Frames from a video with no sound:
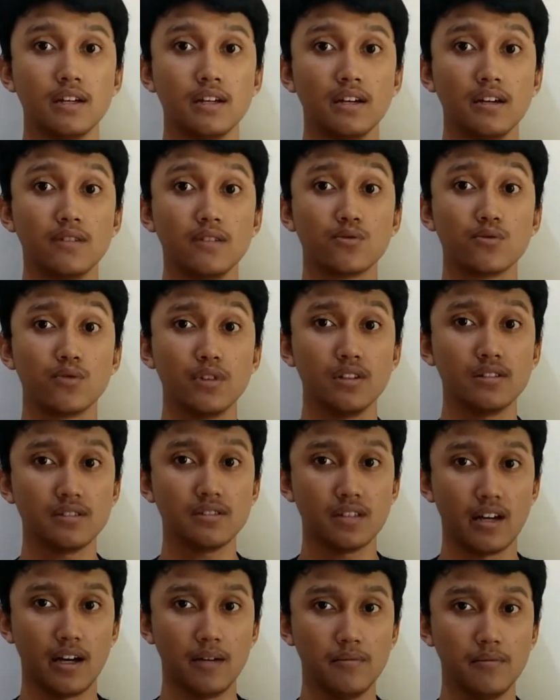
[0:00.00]
in real
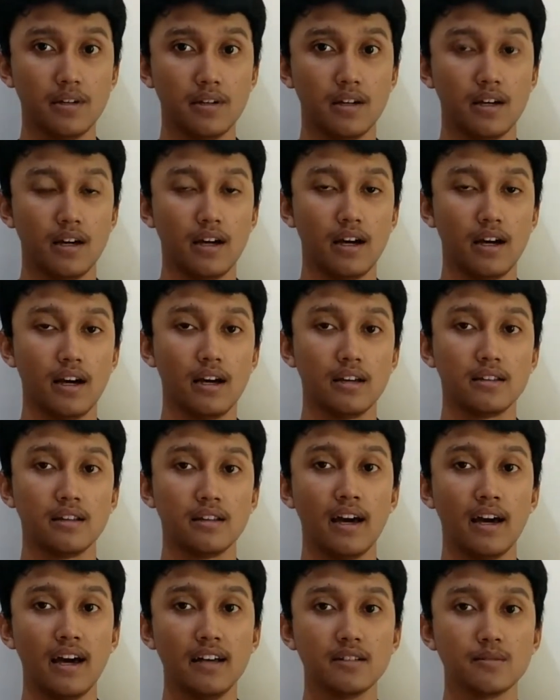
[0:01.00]
time and
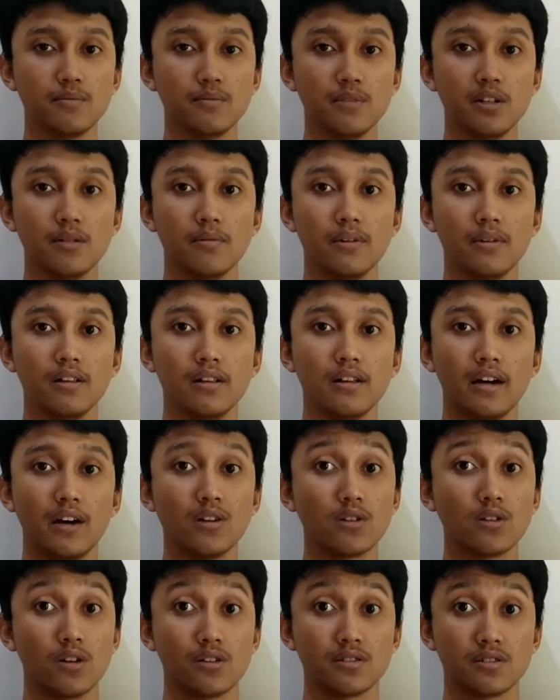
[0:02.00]
has minimal
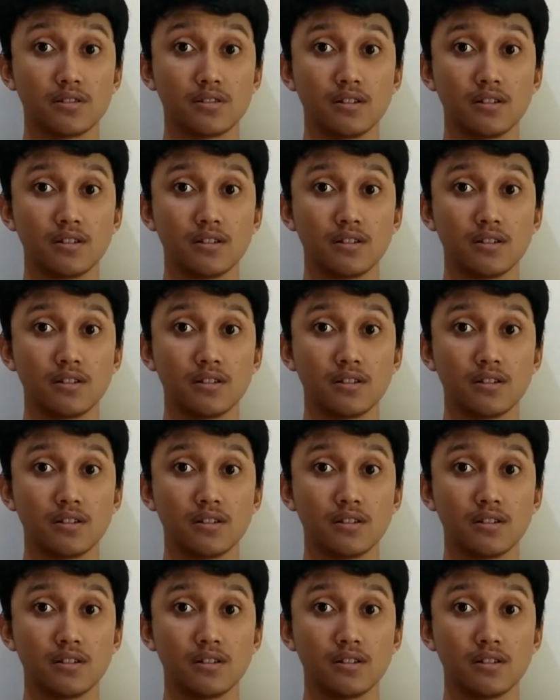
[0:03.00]
errors.